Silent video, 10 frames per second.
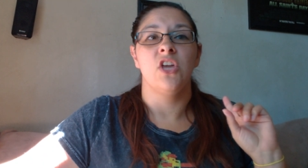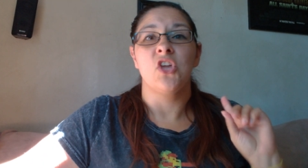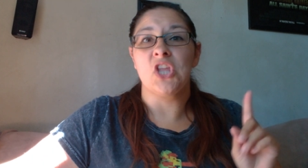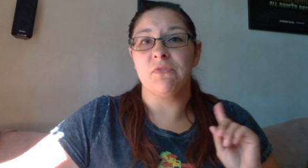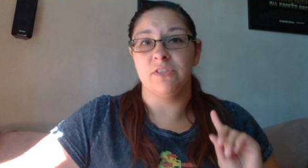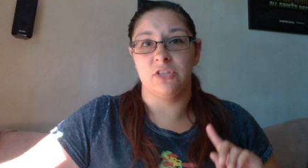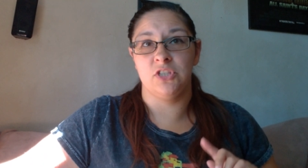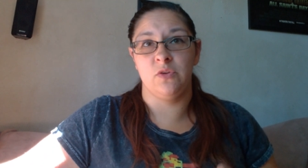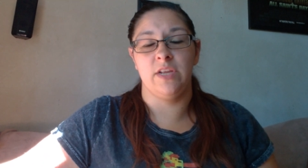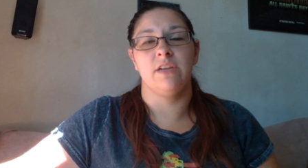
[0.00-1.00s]
Universal
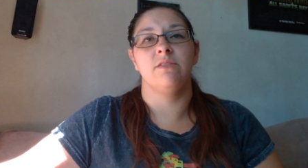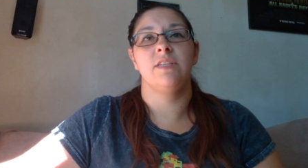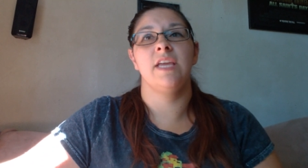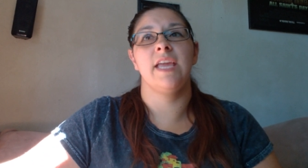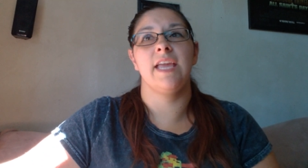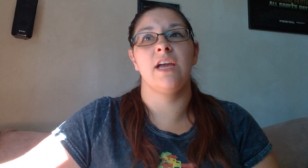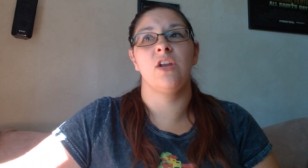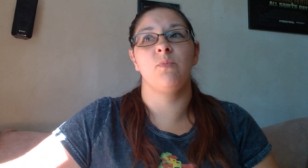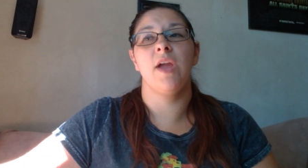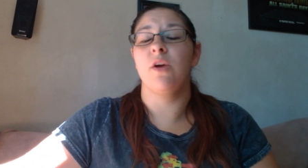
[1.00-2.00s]
Studios,
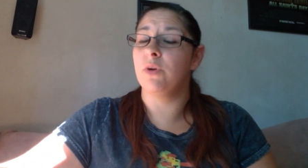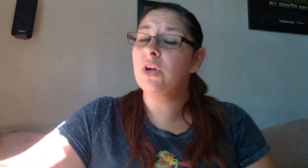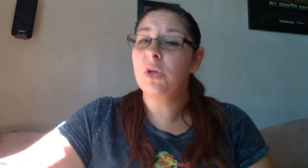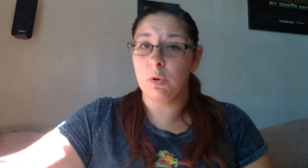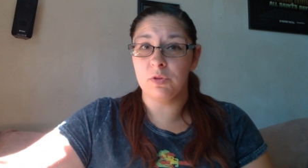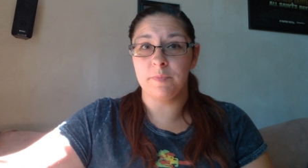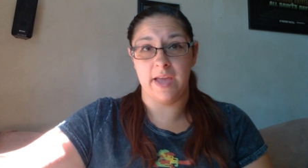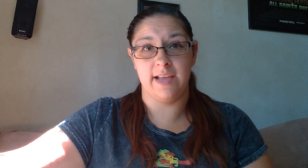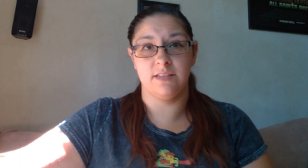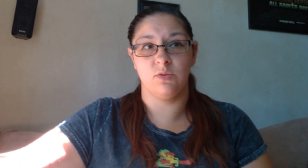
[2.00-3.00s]
and we're gold
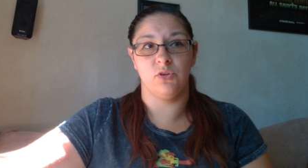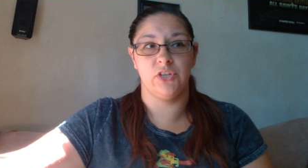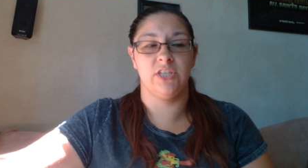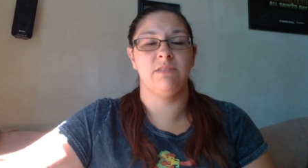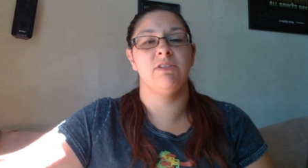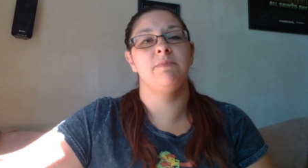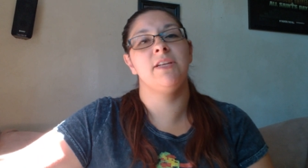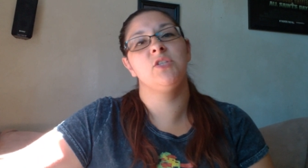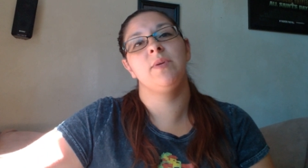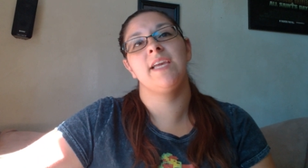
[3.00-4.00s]
pass holders, which
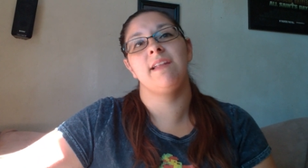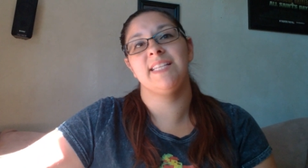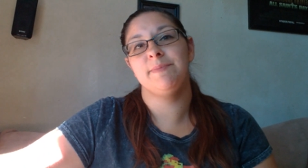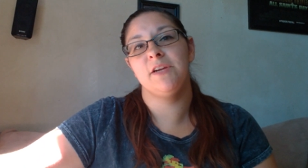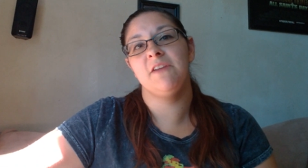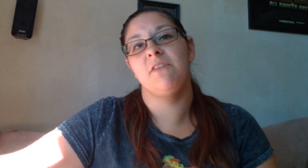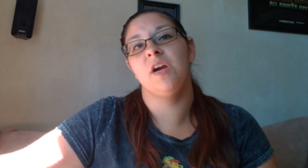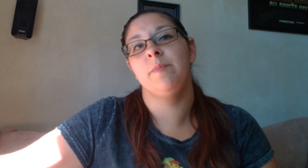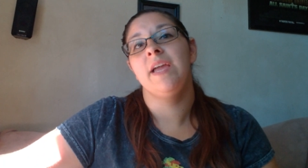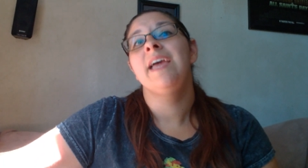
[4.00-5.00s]
means we get Knott's Berry
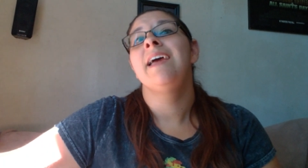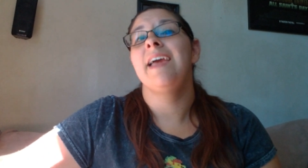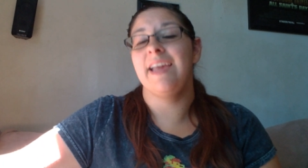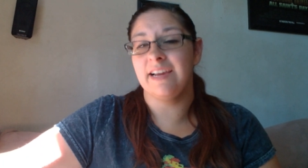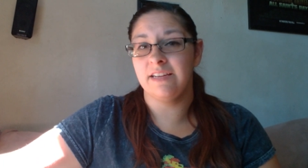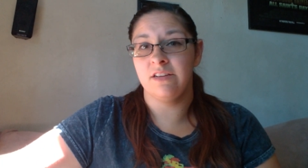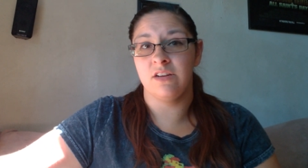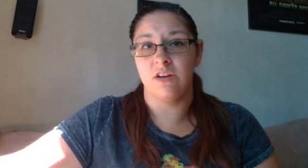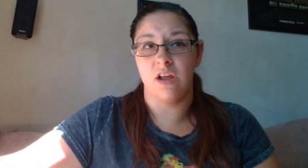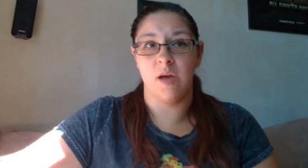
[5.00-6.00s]
Farm and
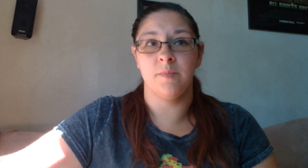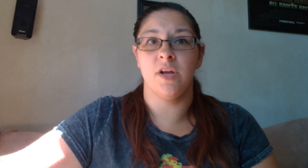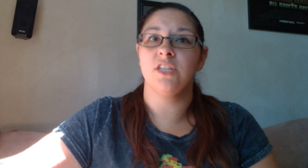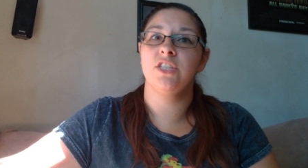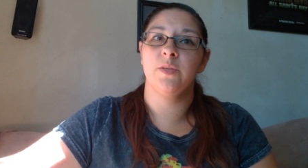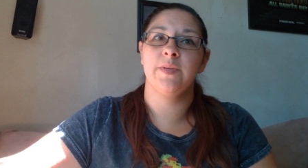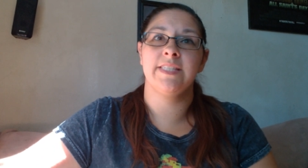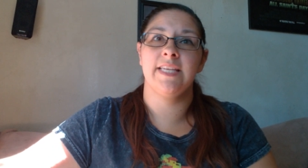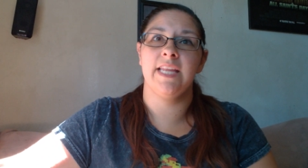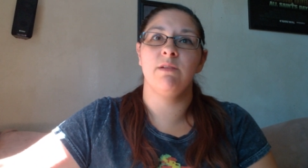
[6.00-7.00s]
Knott Silk
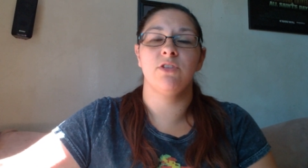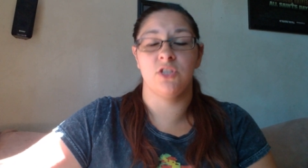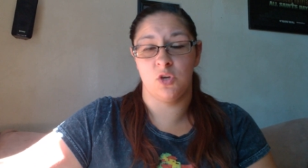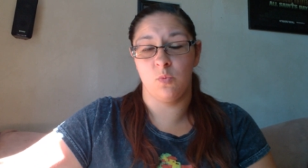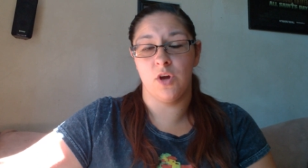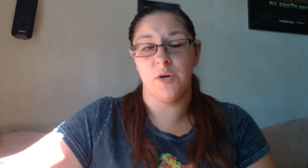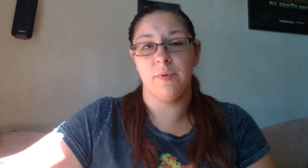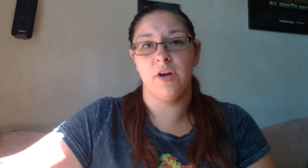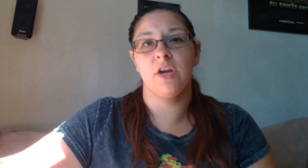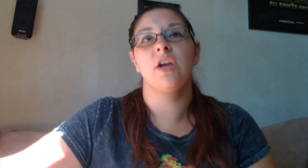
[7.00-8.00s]
City, which is their water
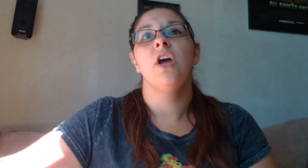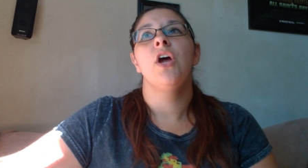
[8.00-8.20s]
park,